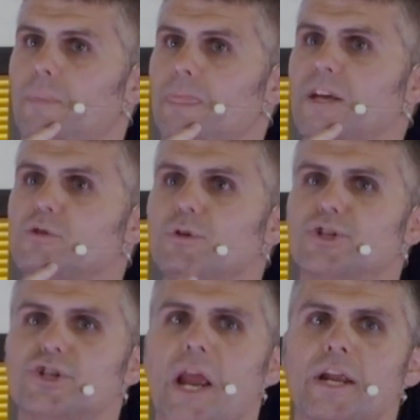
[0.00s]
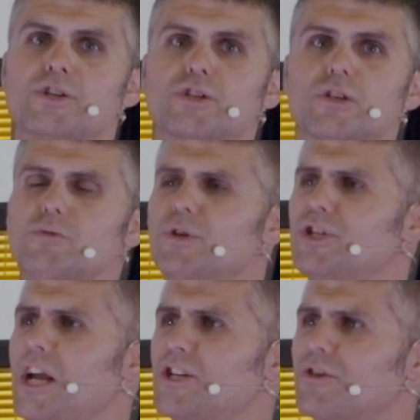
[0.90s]
This would
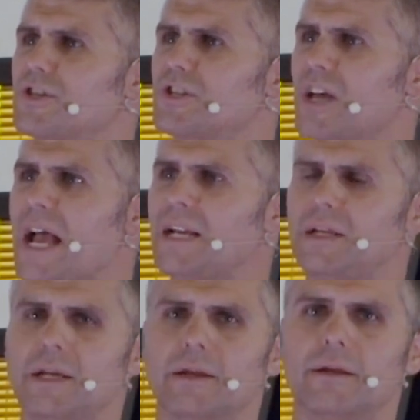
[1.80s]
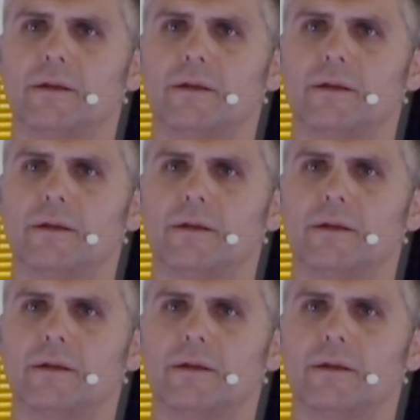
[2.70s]
change our society.